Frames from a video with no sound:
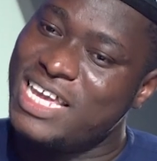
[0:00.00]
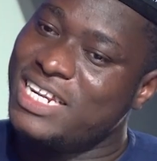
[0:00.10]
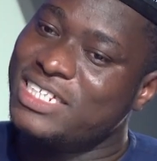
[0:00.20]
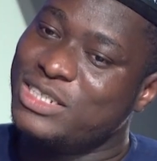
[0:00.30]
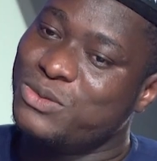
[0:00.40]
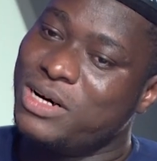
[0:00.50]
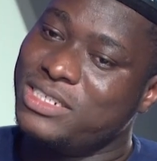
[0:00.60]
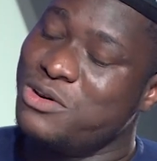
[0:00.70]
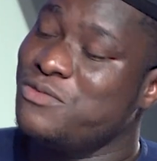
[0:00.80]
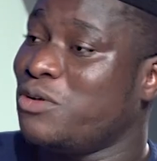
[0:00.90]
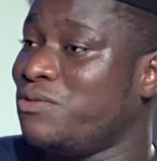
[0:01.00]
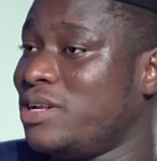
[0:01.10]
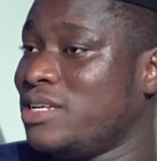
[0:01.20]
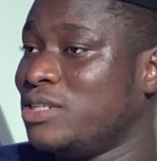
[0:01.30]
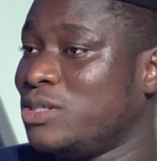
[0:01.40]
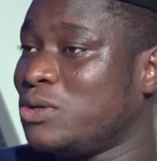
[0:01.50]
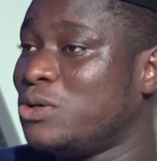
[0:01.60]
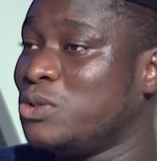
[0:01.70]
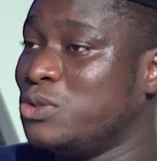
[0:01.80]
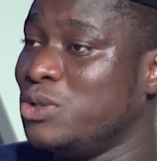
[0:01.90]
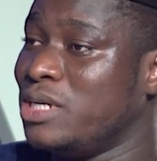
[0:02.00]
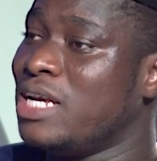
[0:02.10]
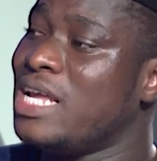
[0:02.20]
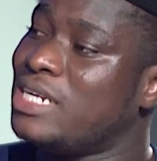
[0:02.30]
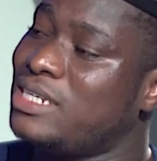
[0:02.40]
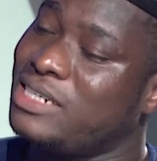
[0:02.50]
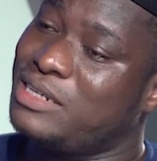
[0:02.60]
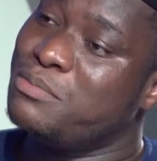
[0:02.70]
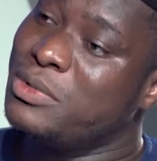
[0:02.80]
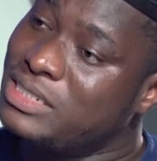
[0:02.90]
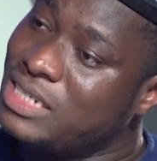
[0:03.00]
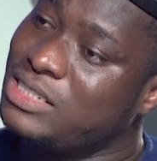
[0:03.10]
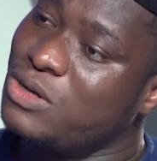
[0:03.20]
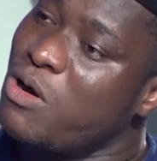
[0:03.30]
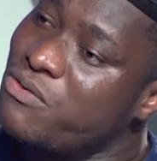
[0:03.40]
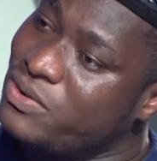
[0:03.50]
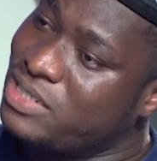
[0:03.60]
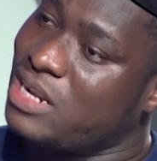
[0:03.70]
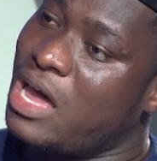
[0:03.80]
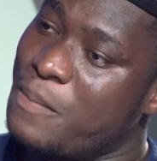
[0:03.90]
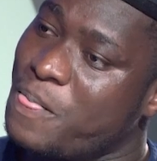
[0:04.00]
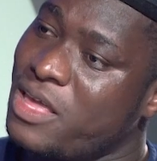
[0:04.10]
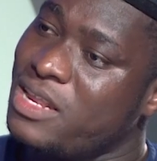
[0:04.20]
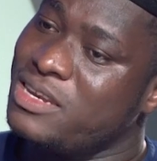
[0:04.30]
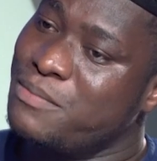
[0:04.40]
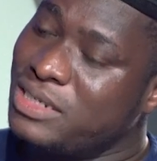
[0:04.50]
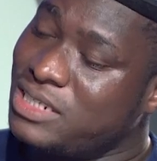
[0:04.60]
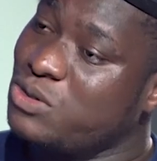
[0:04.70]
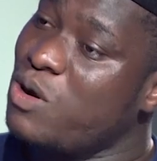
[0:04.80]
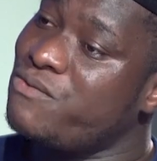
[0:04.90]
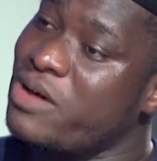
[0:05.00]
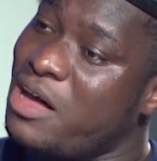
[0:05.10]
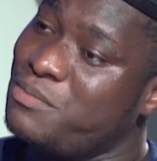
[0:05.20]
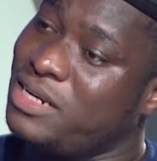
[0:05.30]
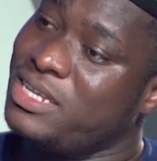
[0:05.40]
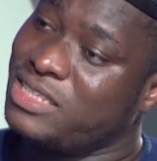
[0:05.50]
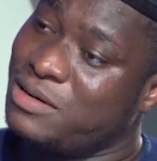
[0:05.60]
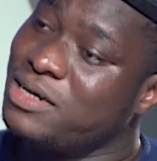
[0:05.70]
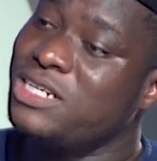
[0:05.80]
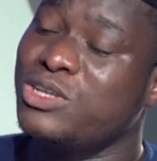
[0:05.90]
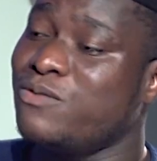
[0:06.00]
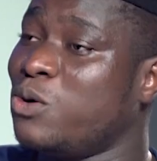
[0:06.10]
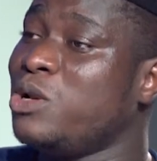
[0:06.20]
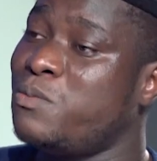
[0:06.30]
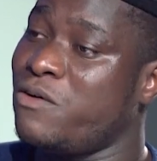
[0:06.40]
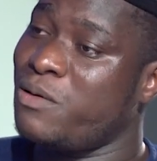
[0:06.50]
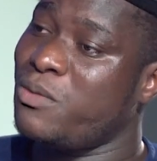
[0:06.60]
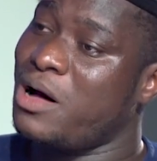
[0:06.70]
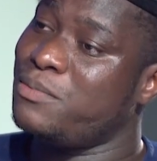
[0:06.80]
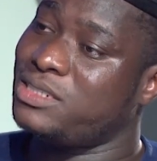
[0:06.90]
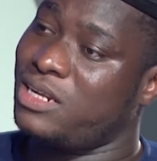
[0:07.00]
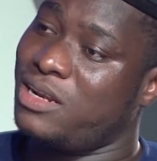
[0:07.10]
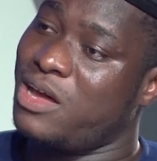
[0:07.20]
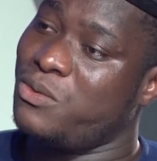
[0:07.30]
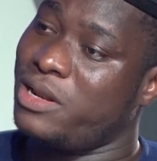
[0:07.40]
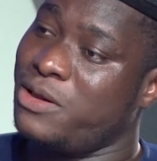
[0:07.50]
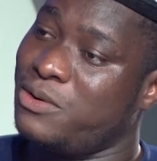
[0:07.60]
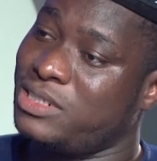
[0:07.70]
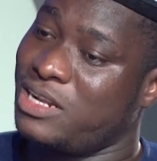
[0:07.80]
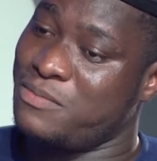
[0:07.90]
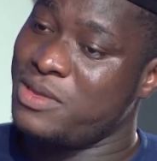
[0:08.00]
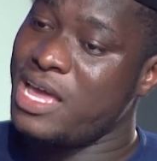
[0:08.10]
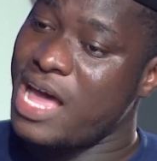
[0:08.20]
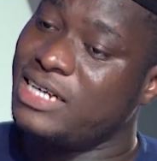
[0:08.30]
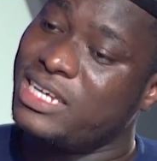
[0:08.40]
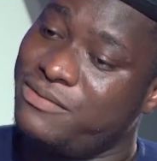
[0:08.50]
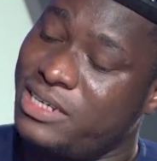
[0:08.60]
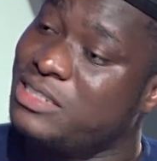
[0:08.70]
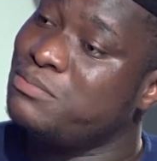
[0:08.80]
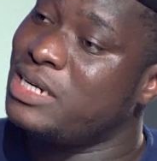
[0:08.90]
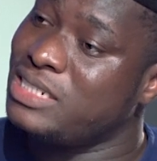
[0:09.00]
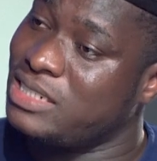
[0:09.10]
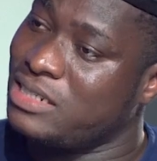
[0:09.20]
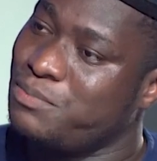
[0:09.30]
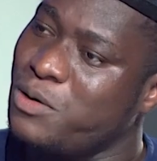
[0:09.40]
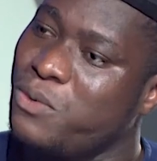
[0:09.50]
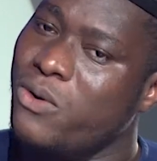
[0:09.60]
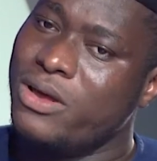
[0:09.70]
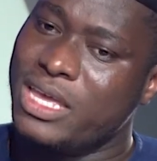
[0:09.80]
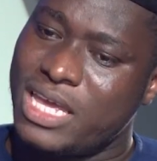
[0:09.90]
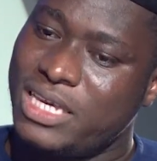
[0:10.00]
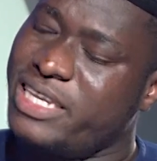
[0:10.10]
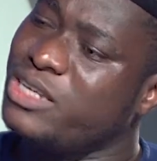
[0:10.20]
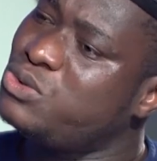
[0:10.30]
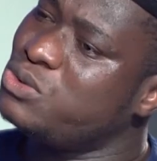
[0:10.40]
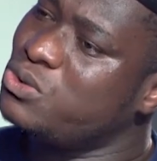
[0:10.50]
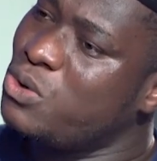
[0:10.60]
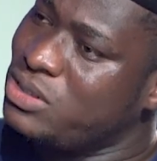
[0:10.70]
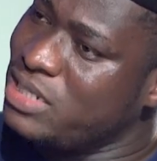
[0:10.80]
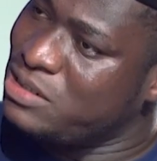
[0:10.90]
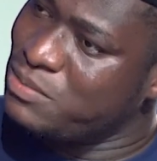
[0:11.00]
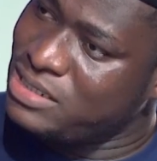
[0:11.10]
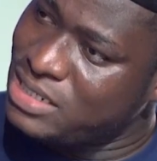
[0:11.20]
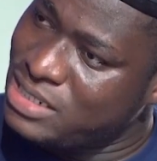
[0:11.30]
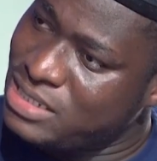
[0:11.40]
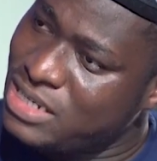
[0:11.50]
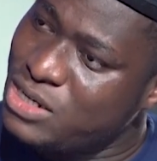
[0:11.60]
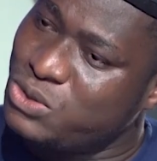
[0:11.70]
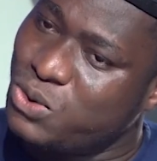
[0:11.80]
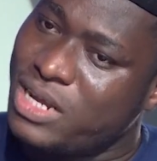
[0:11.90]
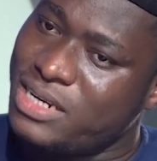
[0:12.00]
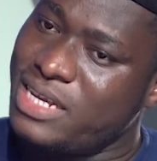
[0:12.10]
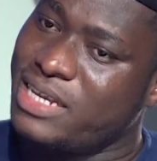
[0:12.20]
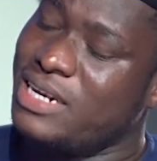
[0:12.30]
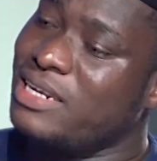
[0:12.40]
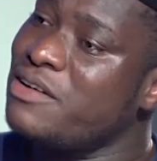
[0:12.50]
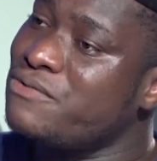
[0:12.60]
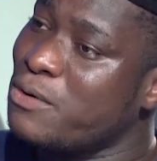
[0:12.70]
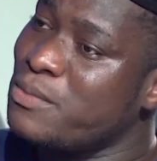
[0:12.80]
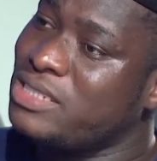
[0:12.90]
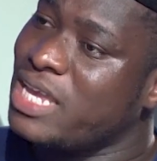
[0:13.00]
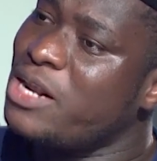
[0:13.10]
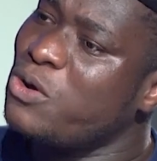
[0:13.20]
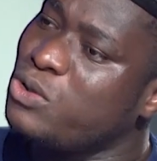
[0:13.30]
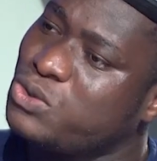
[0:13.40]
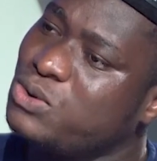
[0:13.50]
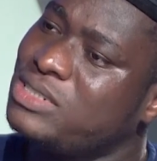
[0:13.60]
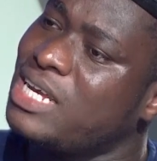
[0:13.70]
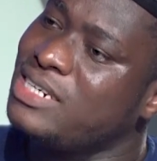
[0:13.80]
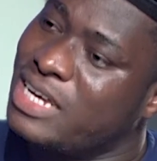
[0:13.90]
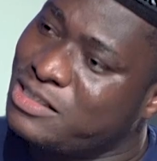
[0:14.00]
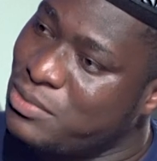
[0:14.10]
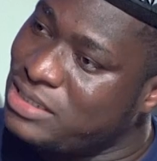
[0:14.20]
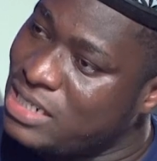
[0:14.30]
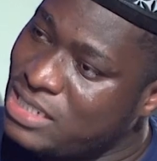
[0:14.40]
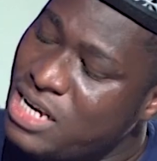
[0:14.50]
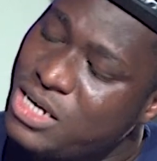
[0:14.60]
This is what the review of religions is also doing, that the message of Islam, the message of Ahmadiyya, the message of the Holy Prophet Muhammad sallallahu alaihi wasallam, as I've just mentioned, people get to know these messages so that they can learn from it and also send that message